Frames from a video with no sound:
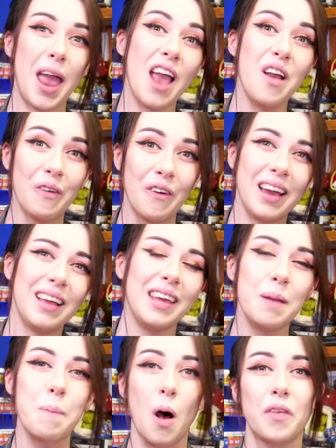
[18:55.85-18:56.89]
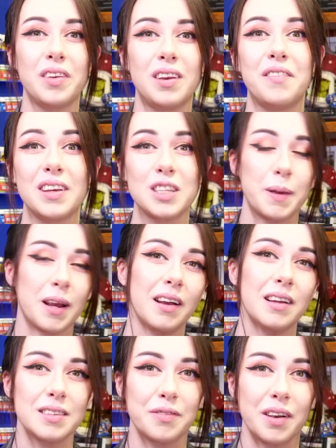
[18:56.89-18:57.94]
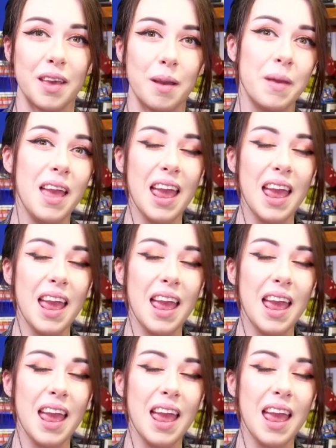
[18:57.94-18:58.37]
a really positive experience for them.